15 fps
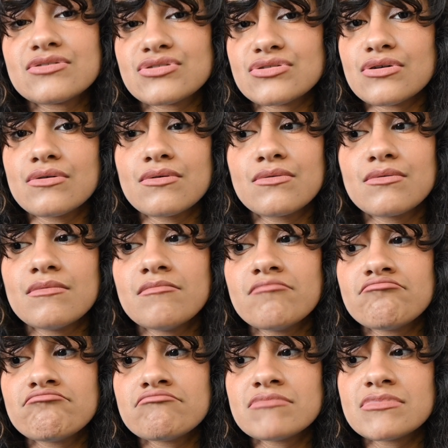So
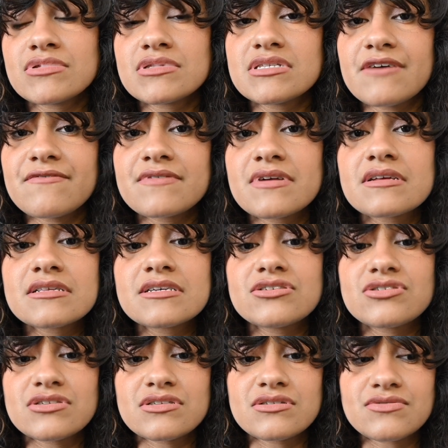definitely
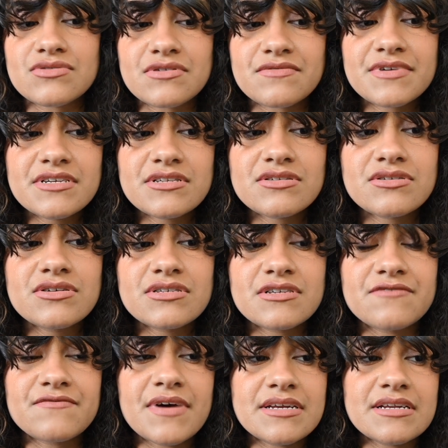just do your research
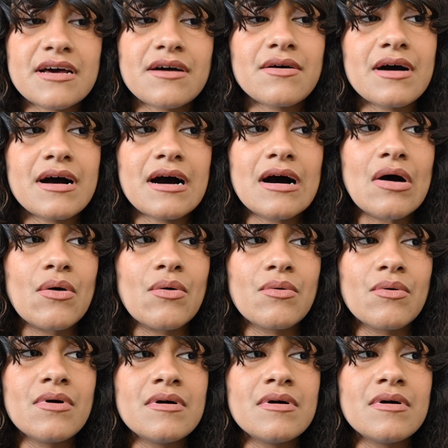and find out how,